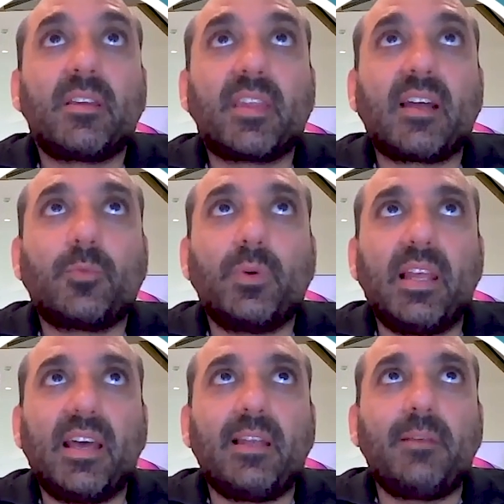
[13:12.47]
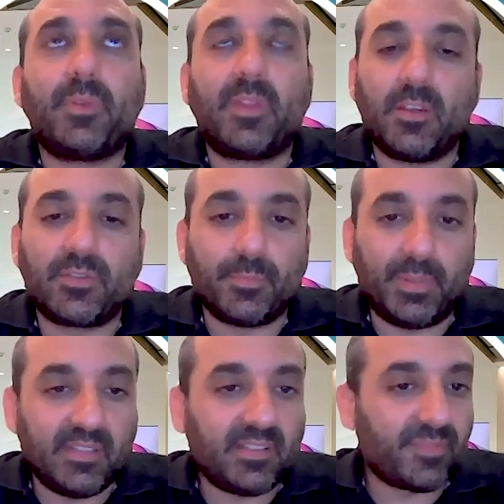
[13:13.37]
That will help the
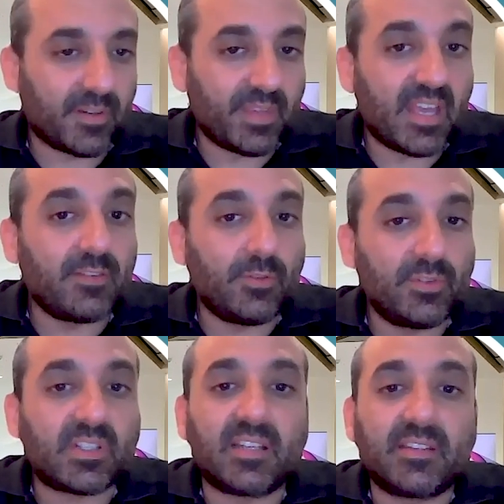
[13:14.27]
usability from the end user.